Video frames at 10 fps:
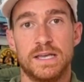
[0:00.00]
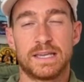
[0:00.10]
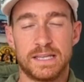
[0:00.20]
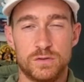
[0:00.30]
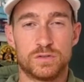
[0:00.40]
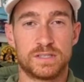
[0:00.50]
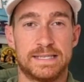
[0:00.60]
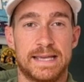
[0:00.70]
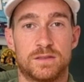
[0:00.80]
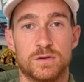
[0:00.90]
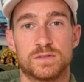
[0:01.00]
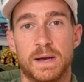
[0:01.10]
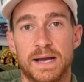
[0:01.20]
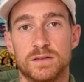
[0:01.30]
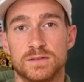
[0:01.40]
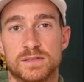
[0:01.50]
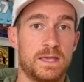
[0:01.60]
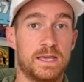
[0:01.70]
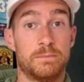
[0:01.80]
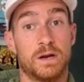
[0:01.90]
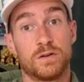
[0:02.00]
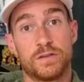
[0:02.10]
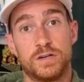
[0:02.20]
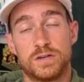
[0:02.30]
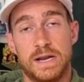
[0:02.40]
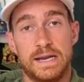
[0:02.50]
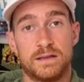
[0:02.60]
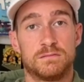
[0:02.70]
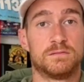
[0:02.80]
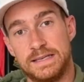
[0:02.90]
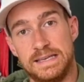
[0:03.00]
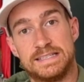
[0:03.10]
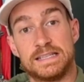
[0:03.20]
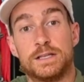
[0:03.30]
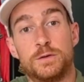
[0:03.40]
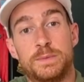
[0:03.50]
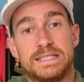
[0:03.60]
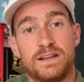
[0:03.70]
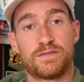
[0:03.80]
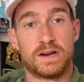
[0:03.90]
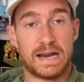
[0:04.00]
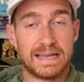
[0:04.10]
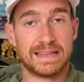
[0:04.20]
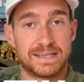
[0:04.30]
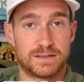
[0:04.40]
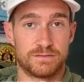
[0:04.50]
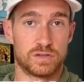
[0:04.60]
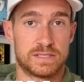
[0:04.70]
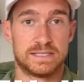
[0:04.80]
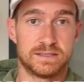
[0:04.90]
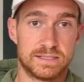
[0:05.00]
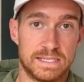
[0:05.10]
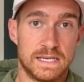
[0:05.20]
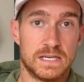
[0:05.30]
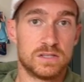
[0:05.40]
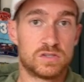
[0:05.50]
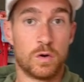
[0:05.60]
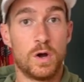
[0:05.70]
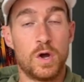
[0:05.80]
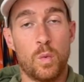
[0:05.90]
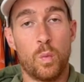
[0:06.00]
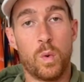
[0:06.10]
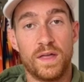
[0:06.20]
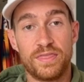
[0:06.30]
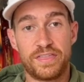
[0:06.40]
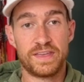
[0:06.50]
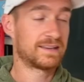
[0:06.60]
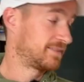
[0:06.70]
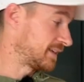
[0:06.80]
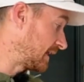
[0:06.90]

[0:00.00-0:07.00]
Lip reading: can usually take those miles. In marathon training, it's a little bit different. I like the versatility. So one thing that I